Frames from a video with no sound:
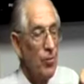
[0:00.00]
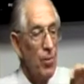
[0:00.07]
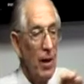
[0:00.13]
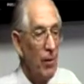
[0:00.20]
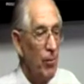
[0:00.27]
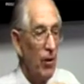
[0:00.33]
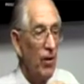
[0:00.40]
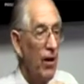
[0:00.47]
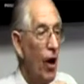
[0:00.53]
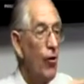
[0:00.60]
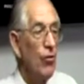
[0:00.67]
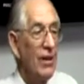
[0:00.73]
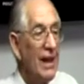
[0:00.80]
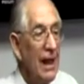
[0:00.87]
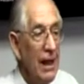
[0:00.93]
people
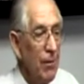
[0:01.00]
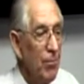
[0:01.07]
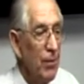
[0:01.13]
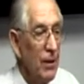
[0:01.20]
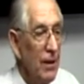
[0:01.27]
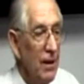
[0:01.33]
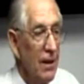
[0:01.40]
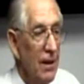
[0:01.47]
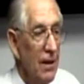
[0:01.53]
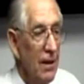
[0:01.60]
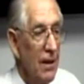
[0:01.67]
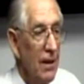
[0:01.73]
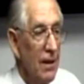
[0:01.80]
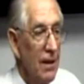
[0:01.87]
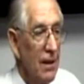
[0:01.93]
don't keep
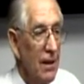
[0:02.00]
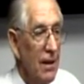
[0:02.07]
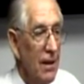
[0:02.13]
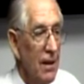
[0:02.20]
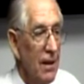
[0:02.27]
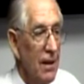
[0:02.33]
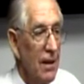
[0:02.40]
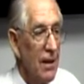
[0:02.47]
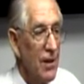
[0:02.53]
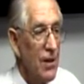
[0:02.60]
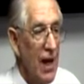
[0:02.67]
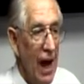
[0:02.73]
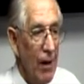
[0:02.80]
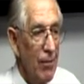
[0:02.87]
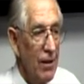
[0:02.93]

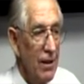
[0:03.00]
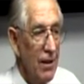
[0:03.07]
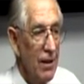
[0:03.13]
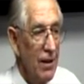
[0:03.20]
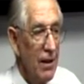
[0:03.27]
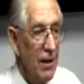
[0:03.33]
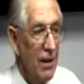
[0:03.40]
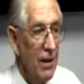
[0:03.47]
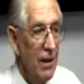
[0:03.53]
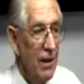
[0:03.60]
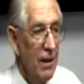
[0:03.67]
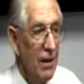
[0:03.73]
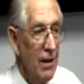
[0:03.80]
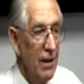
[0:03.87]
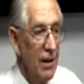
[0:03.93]
Sabbath.
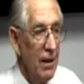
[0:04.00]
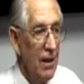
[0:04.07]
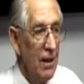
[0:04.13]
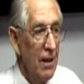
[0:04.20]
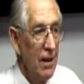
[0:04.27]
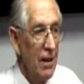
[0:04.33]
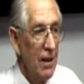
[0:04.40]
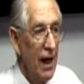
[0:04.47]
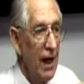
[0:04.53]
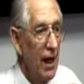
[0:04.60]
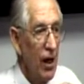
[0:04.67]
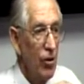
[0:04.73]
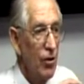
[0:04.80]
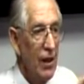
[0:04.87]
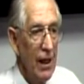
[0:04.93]
They
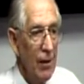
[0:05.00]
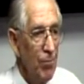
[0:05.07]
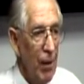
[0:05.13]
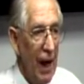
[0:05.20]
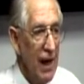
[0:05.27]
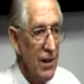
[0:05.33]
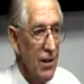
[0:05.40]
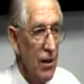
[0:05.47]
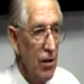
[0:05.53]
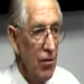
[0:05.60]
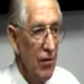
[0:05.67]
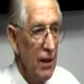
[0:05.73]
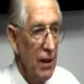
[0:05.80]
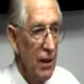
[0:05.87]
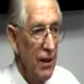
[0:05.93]
don't keep
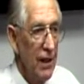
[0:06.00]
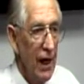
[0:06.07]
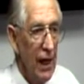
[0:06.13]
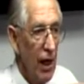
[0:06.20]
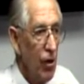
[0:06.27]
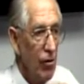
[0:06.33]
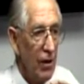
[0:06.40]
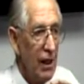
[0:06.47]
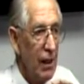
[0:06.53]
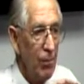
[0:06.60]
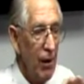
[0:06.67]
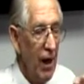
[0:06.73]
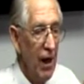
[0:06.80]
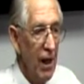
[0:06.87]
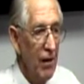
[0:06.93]
Passover. They don't keep
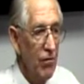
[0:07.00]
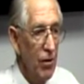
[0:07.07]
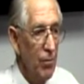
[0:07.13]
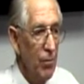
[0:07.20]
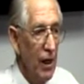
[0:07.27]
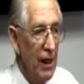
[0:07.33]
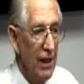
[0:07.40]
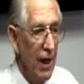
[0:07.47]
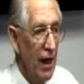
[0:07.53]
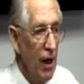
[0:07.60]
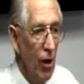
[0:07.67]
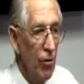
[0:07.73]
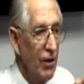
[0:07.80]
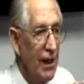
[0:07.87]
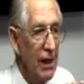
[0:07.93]
unleavened bread. They
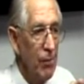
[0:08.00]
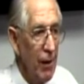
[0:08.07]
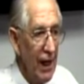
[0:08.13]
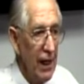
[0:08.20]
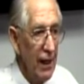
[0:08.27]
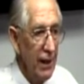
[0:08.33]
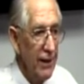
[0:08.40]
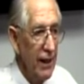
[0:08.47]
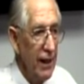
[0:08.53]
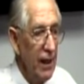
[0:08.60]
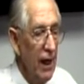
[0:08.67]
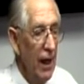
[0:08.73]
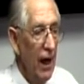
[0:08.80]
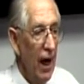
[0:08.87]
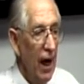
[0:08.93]
don't keep anything,
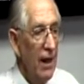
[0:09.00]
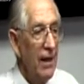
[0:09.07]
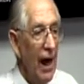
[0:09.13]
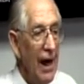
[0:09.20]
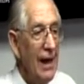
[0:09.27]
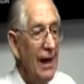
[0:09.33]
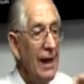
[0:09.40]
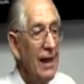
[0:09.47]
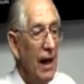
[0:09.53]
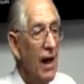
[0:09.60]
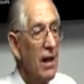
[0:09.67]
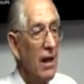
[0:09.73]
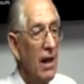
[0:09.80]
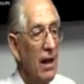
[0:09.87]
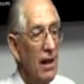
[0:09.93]
and they eat
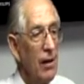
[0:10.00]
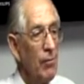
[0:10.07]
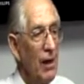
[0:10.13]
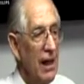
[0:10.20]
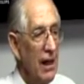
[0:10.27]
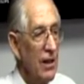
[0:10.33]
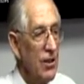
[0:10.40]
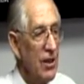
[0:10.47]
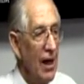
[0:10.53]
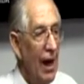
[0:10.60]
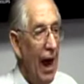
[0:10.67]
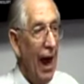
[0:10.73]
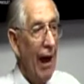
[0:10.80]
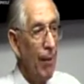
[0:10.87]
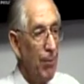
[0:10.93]
unclean meats
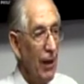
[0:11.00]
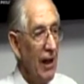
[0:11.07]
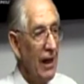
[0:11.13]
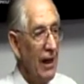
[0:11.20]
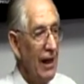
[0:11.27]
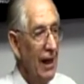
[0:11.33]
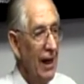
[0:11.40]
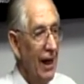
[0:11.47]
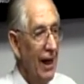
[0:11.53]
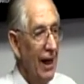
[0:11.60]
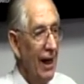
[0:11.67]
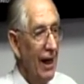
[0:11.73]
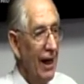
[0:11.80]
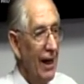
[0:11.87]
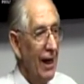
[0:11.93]
happily,
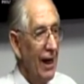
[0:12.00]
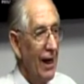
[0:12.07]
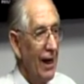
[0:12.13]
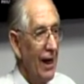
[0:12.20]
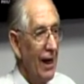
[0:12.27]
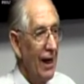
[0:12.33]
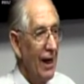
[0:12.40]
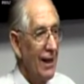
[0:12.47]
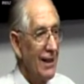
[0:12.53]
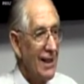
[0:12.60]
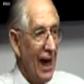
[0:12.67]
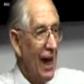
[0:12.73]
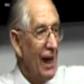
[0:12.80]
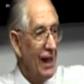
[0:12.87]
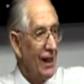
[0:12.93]

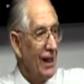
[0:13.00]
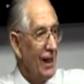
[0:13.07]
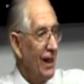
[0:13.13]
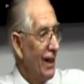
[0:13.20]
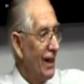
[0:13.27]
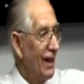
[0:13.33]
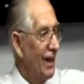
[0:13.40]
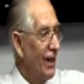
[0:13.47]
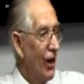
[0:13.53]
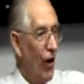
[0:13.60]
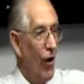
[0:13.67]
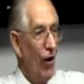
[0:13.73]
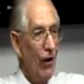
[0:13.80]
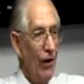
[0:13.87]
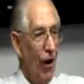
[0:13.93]
saying,
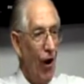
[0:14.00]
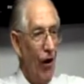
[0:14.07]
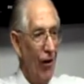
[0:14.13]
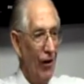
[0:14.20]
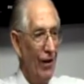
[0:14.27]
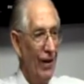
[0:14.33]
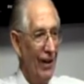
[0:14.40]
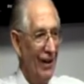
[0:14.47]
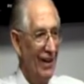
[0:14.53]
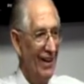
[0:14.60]
"Lord, Lord,